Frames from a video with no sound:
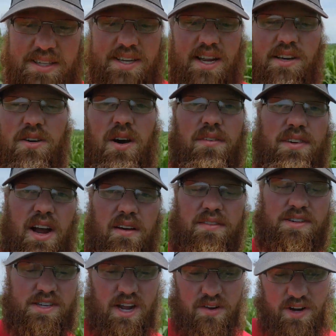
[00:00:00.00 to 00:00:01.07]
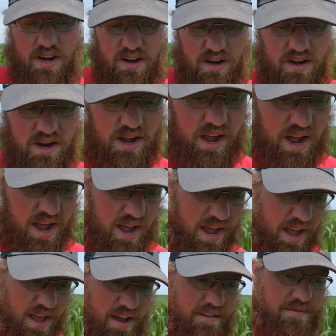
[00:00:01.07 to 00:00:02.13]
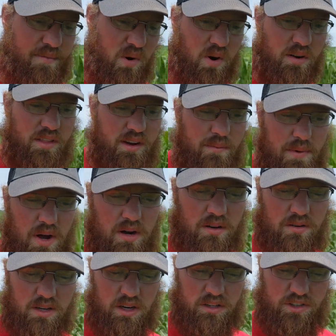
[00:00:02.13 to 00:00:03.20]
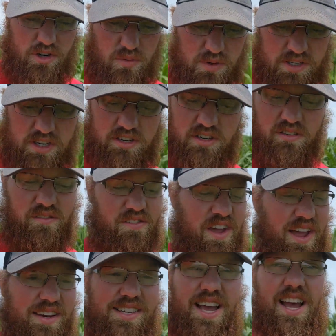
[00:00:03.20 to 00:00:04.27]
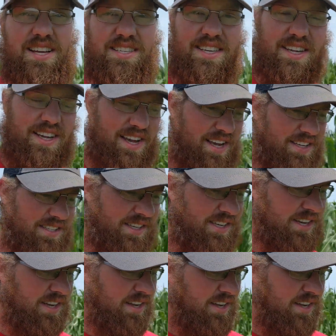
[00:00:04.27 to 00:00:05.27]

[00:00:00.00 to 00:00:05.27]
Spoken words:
least I do have covers out here. I have more than a monoculture, which is fantastic, guys.